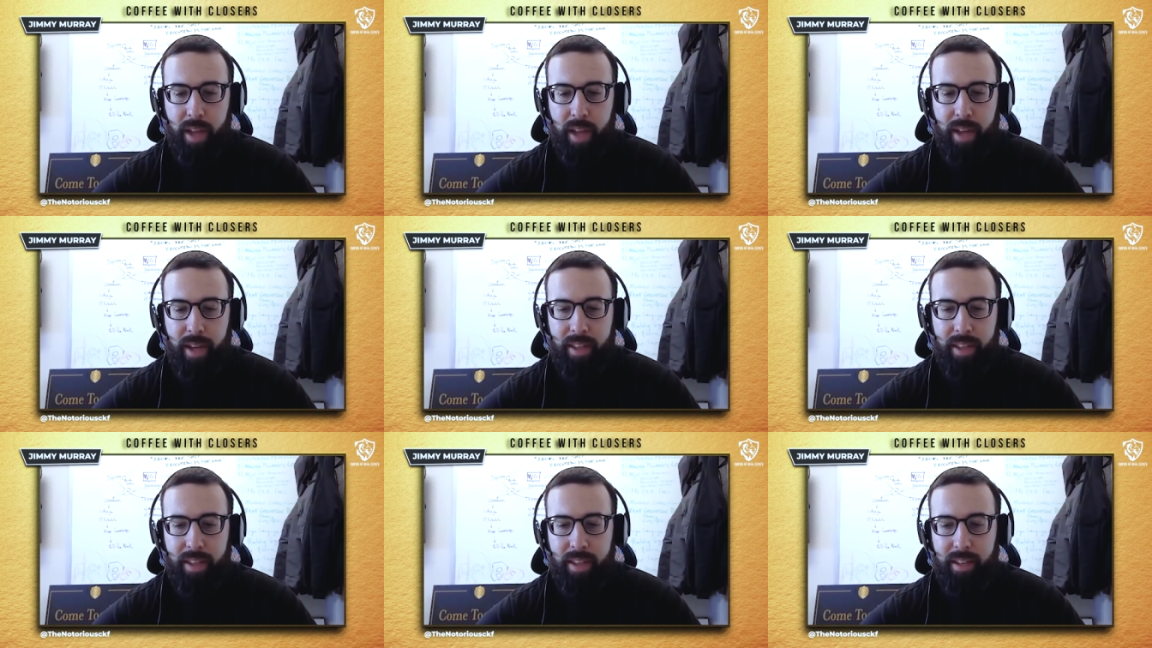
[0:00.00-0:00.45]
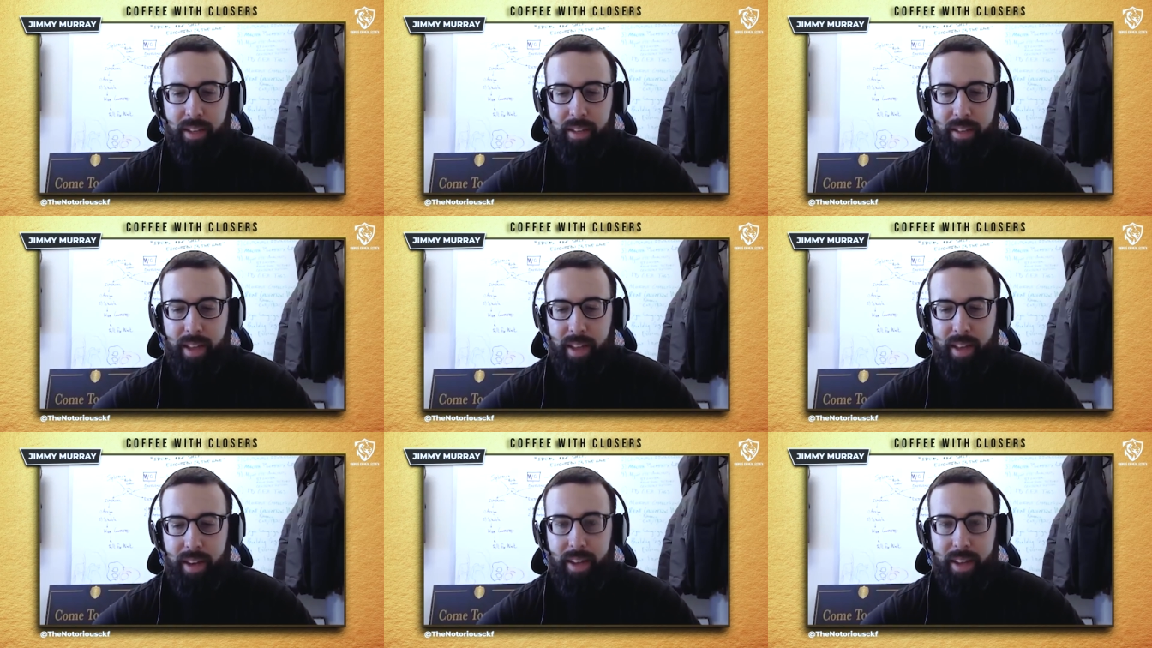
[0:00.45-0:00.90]
Anything
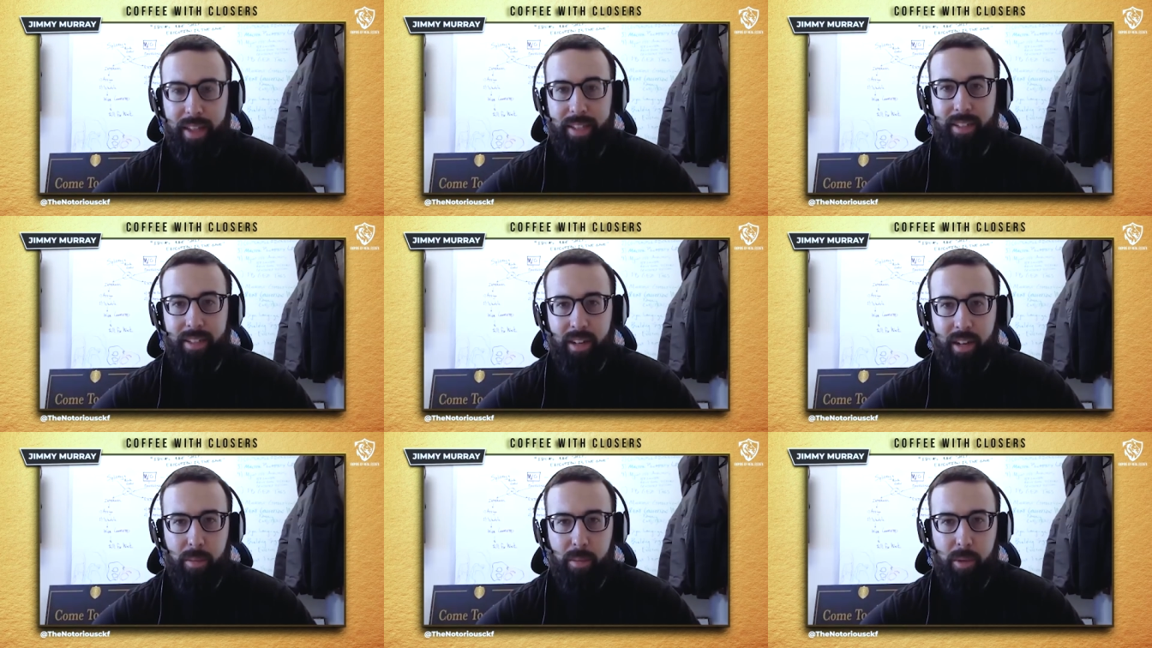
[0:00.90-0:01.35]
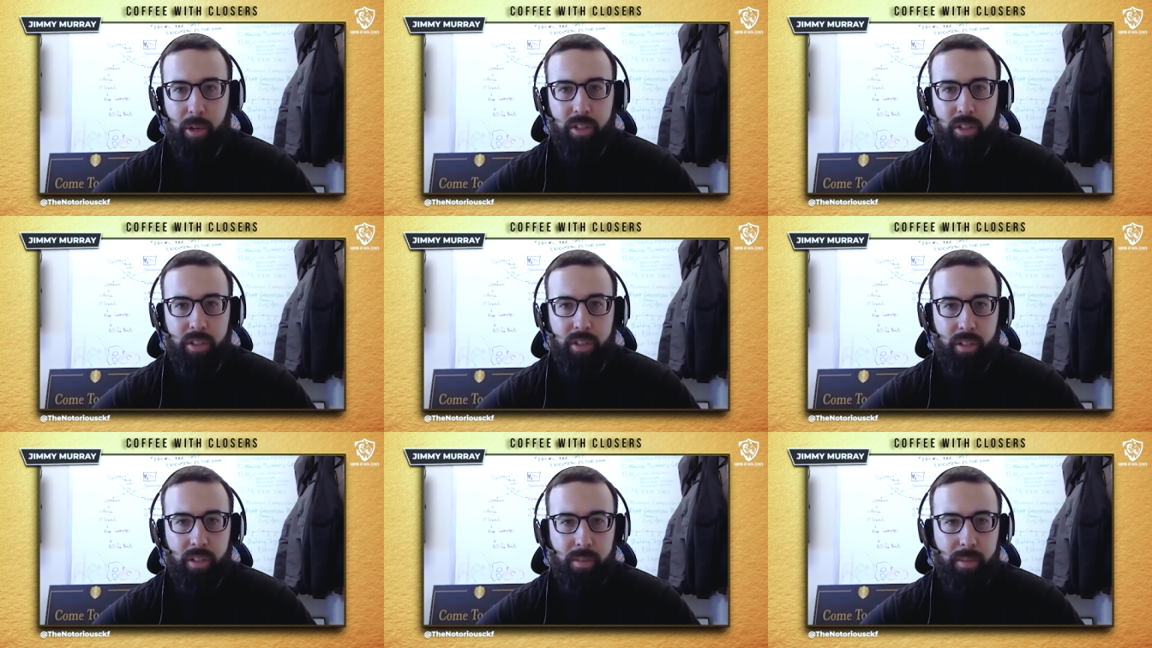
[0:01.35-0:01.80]
that isn't an
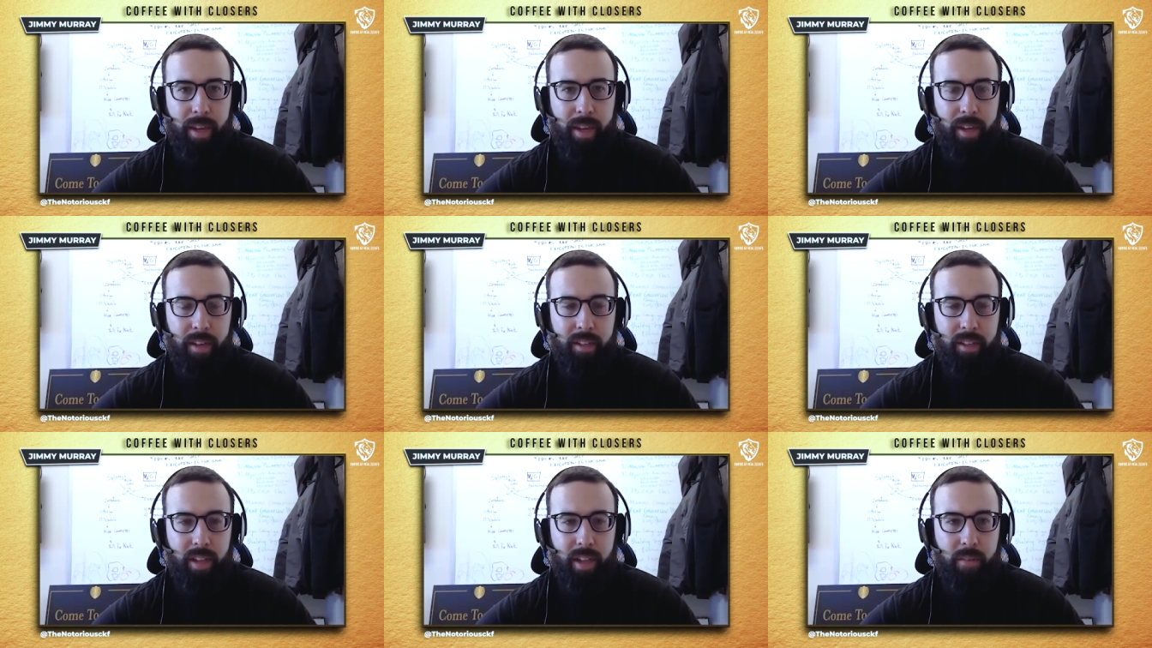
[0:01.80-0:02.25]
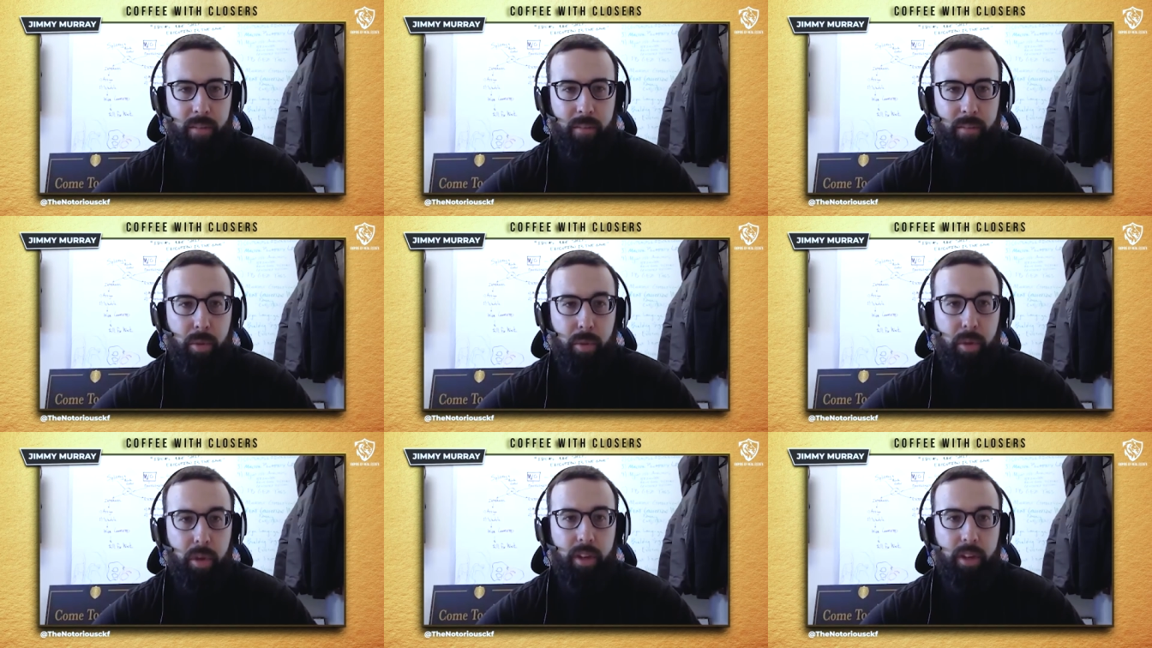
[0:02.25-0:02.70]
emergency maintenance item,
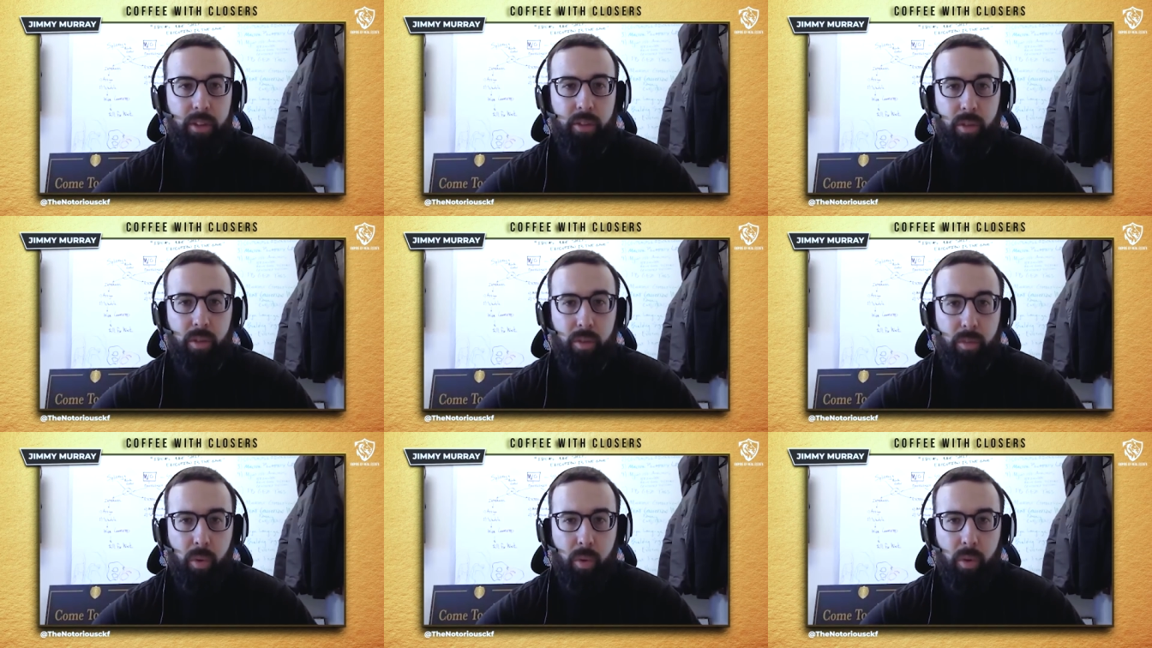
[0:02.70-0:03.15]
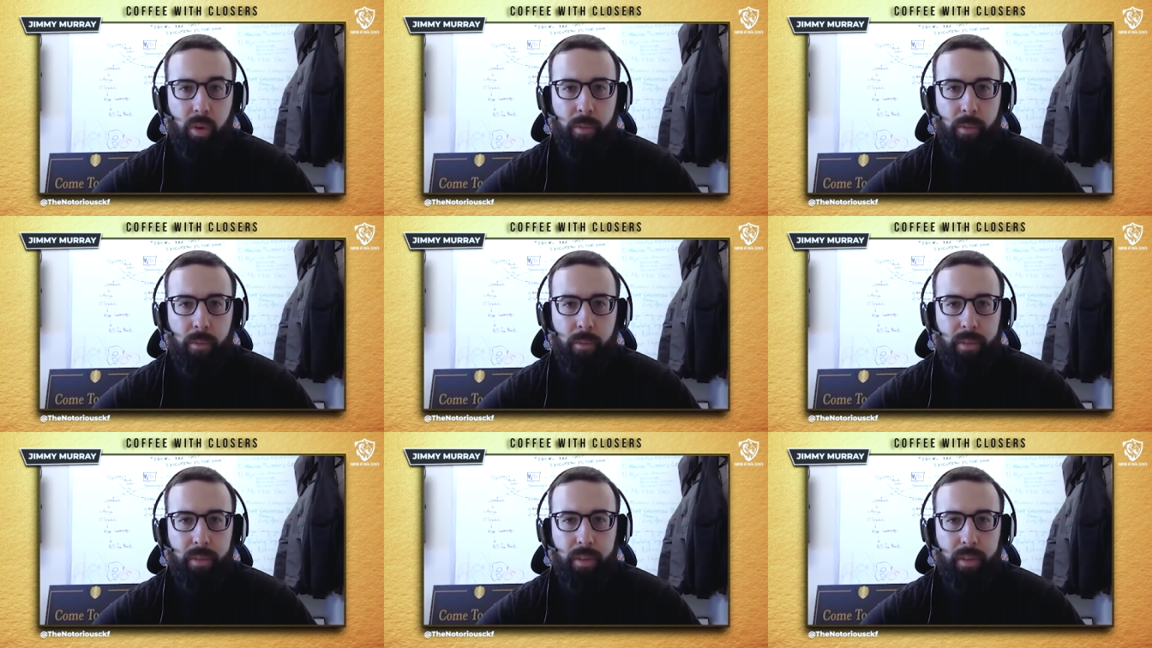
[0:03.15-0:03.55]
put it in through your portal.